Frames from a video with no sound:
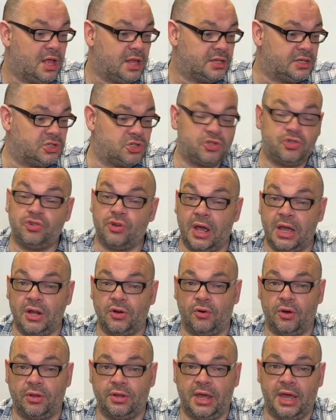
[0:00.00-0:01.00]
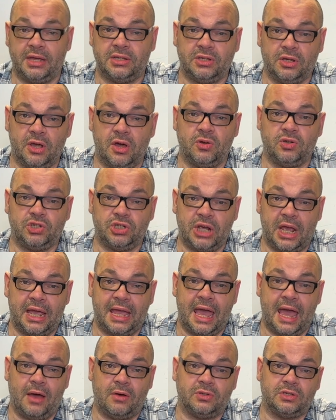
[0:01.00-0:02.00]
There's a trailer on there, so go
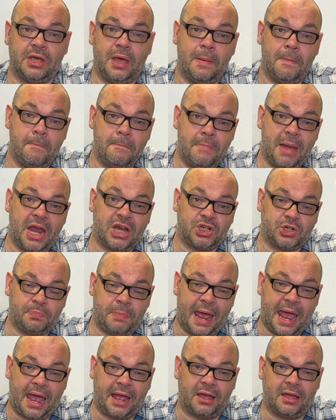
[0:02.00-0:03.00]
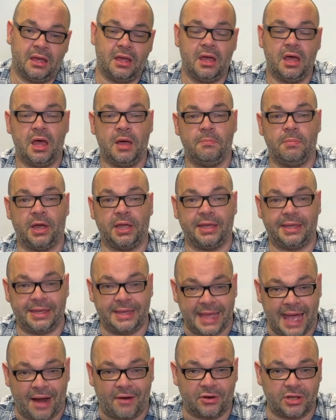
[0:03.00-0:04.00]
check out Mash Pack by
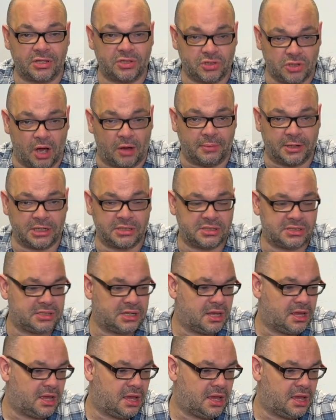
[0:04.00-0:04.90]
Garrett Thomas.